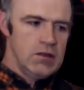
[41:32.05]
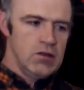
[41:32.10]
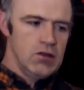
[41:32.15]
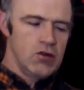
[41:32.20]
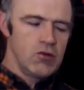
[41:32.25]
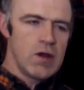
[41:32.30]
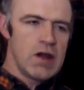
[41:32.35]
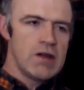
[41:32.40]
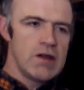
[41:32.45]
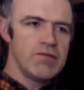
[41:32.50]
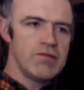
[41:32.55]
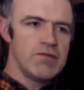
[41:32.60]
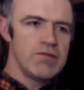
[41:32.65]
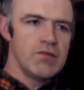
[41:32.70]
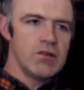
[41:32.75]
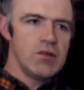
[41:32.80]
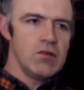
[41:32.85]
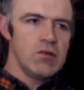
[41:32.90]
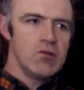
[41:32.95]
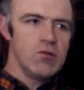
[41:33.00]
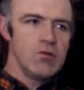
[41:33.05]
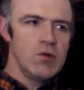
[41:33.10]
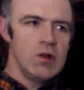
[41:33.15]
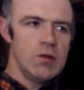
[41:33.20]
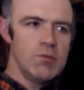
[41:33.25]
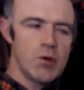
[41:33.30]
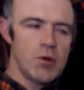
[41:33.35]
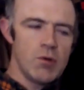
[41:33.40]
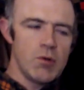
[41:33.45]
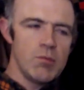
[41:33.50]
gravel will
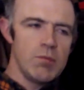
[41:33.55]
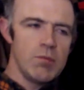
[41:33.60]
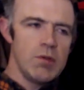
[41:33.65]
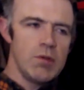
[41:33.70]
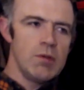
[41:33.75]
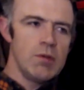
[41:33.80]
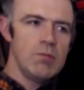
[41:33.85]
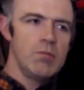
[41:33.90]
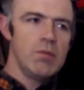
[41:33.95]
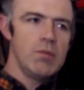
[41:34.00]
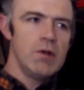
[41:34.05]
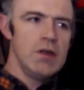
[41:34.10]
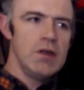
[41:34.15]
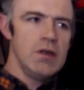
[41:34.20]
probably,